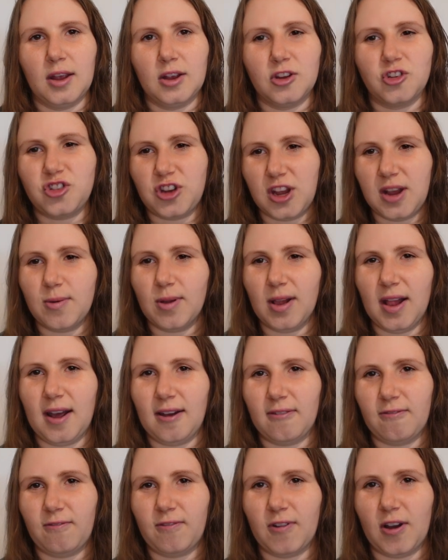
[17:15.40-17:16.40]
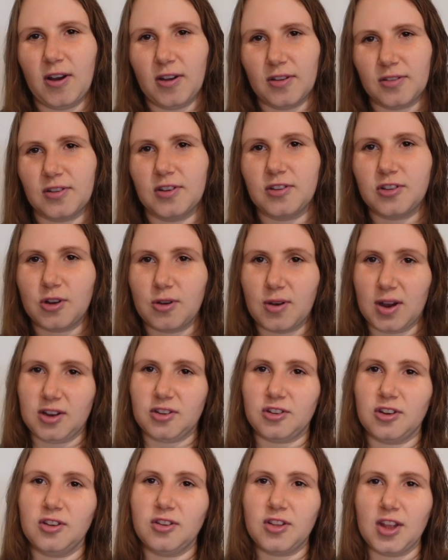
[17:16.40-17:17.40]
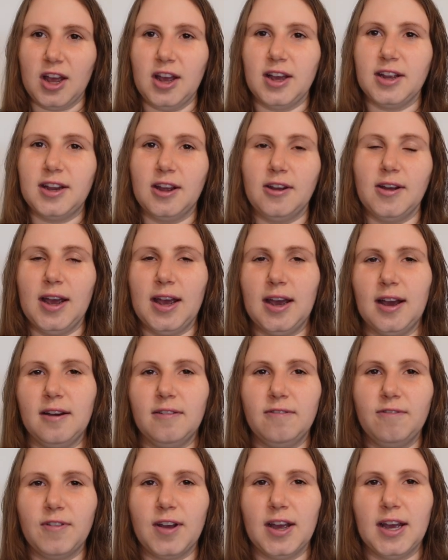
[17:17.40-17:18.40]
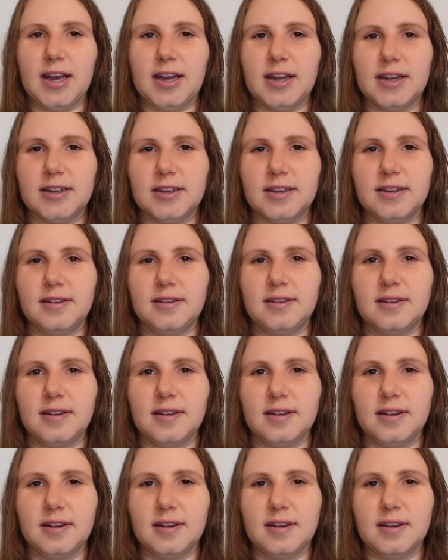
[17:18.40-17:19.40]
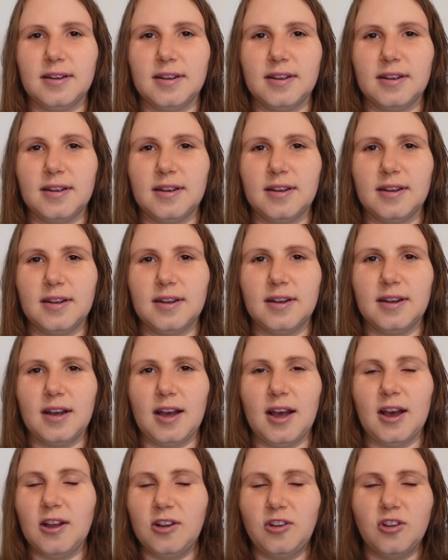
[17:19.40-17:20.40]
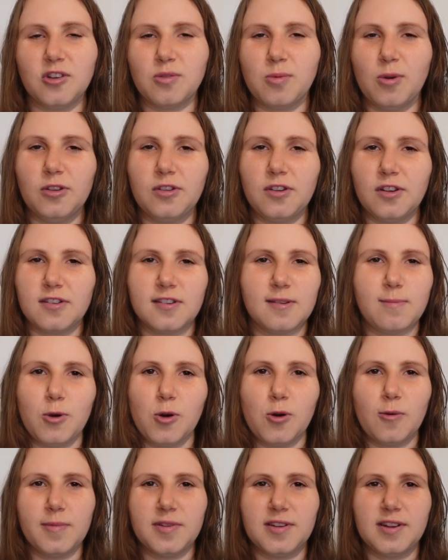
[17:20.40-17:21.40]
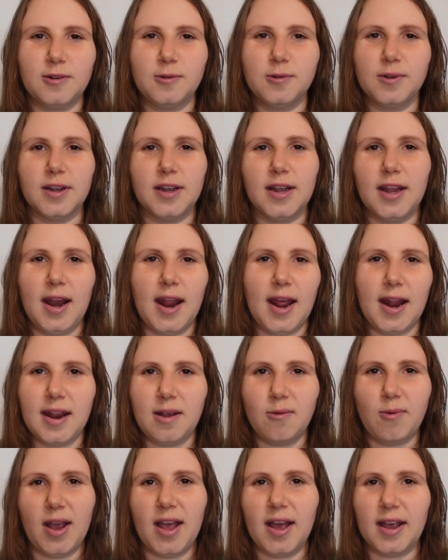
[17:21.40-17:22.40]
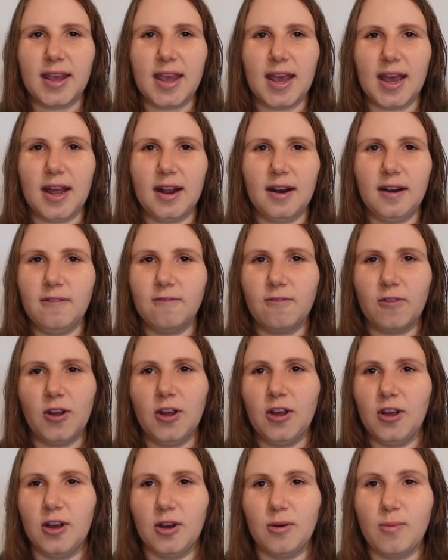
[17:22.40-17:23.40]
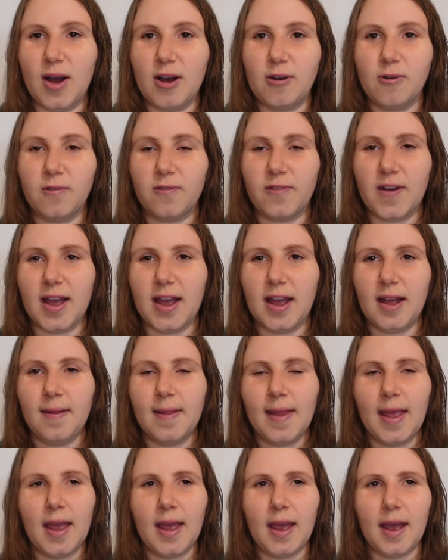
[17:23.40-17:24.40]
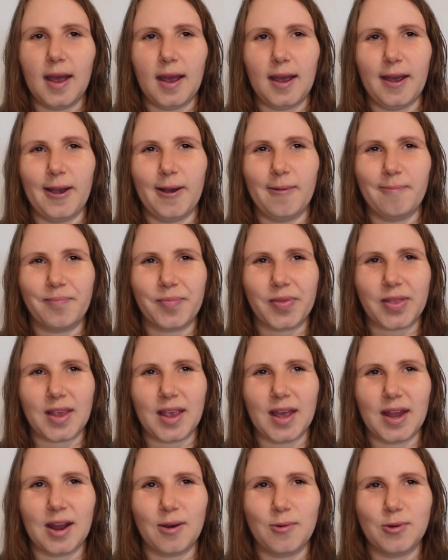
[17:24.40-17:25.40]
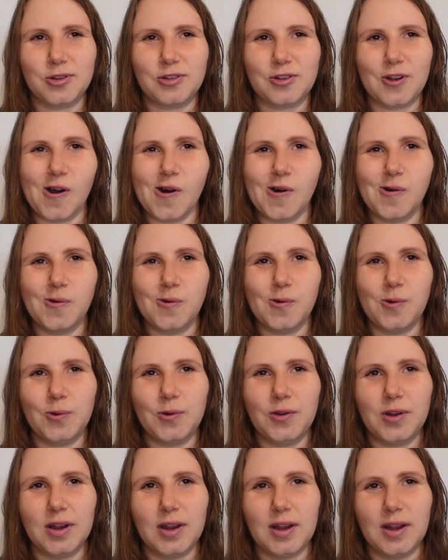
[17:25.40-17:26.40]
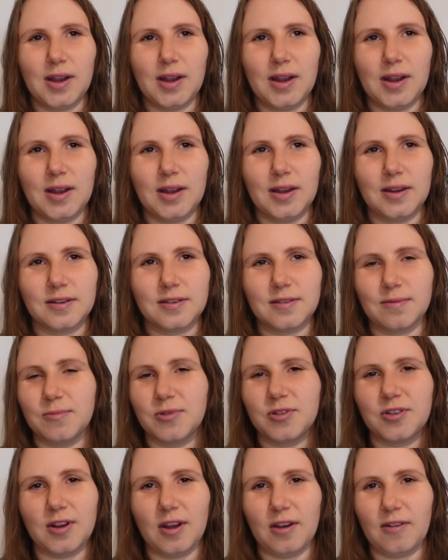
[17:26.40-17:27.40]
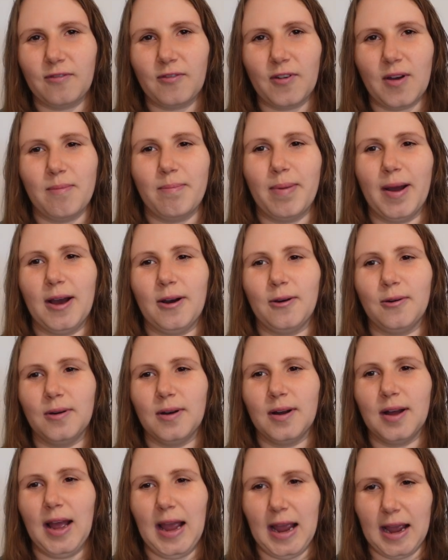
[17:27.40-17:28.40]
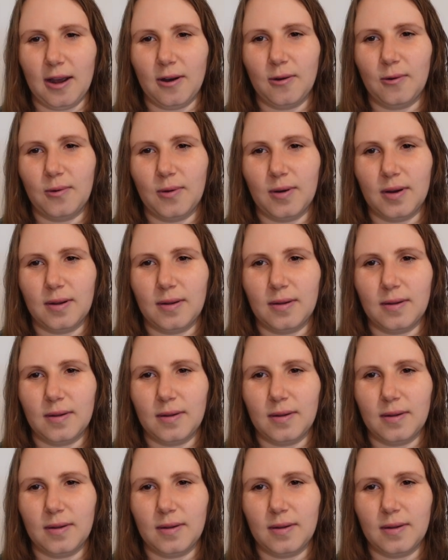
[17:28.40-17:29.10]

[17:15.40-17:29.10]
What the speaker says: she will have answers to questions that I don't have, and I just want to support Matilda in any way I can for her welfare. And I was told some stuff about how